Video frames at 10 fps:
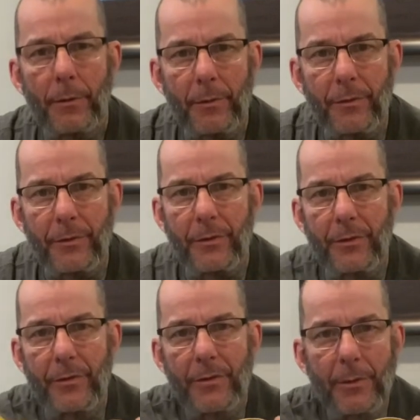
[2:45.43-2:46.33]

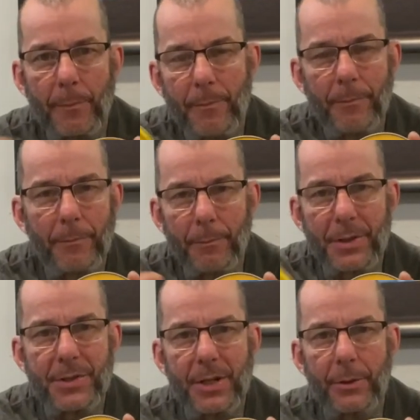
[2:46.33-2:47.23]
the
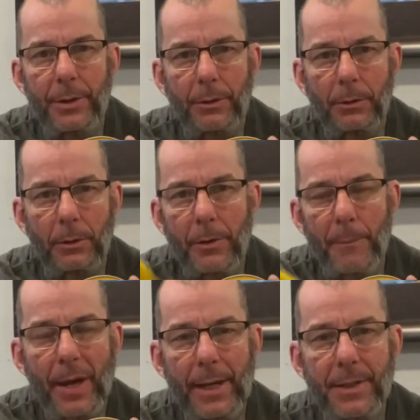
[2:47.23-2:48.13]
material or the
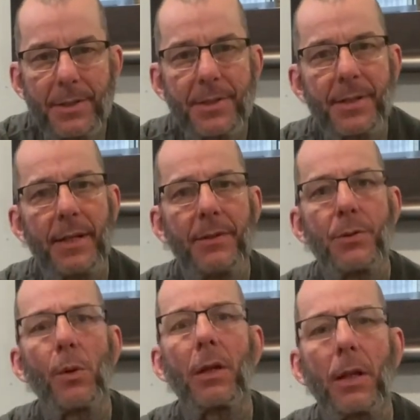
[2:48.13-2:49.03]
paste
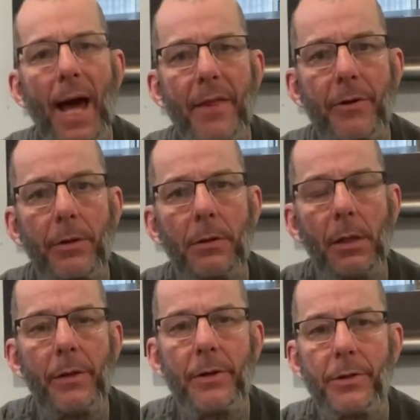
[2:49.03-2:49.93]
into a lather,
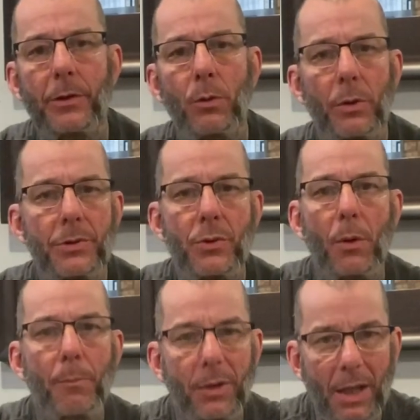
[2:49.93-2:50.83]
and then you're going to
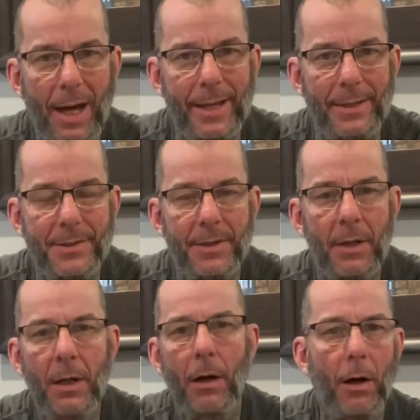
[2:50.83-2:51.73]
apply it
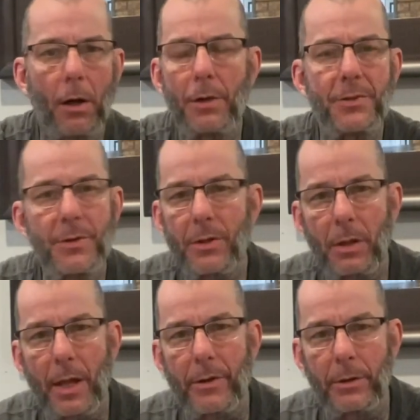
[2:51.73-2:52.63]
onto the
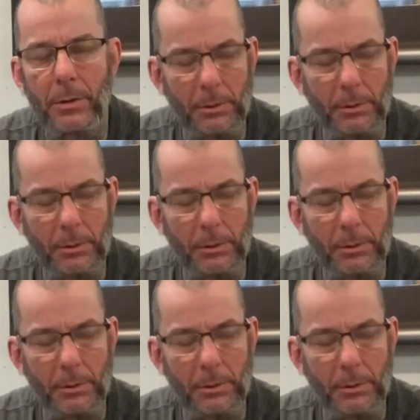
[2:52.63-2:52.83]
leather,